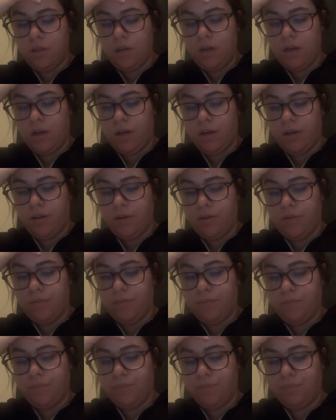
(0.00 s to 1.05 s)

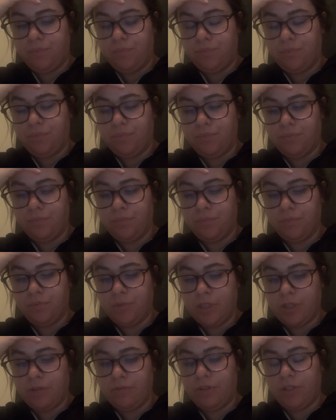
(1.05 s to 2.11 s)
um,
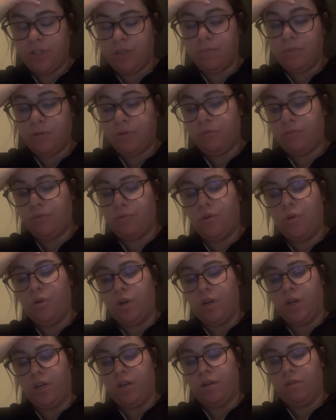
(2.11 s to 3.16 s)
for number
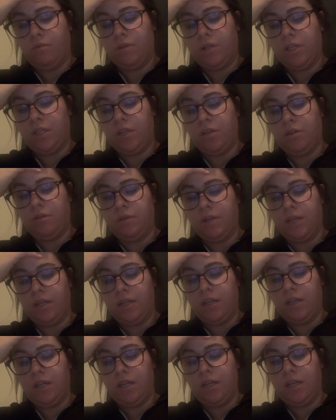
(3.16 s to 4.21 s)
four, when you
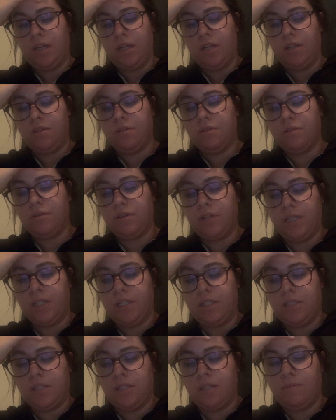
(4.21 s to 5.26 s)

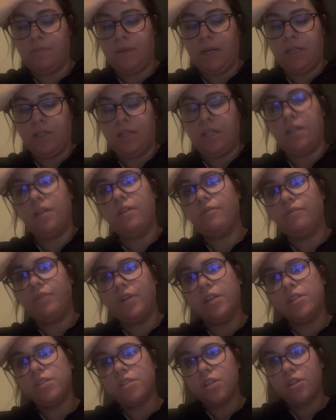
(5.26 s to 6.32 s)
increase the magnetic
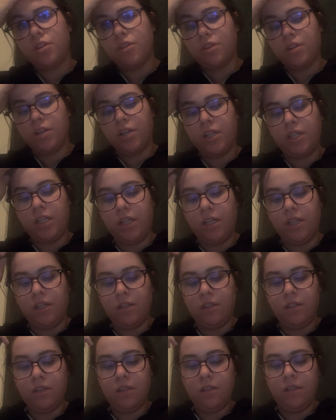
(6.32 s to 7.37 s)
field to
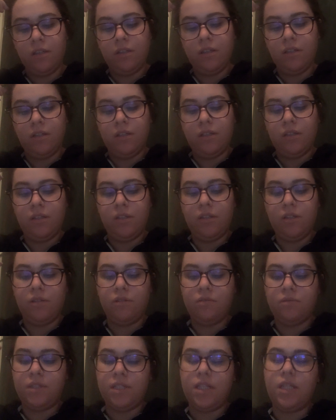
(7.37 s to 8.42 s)
30
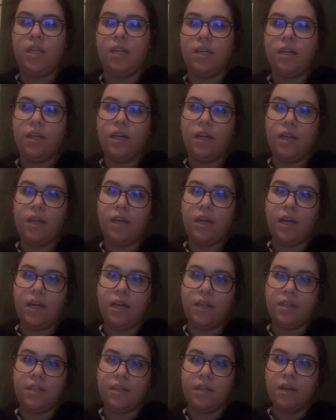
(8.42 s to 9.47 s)
UT, it
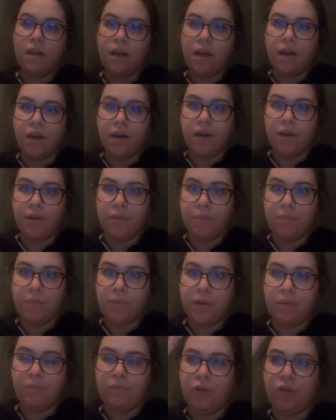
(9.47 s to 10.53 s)
ended up
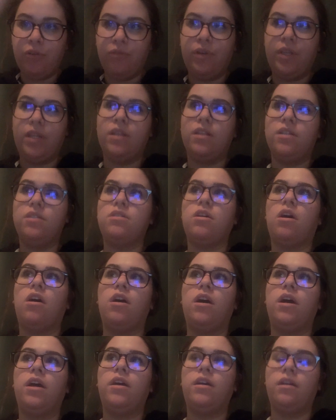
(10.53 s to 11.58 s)
moving the
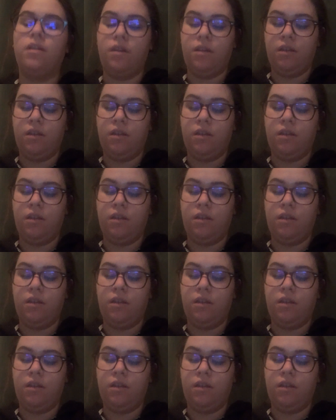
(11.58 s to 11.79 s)
dot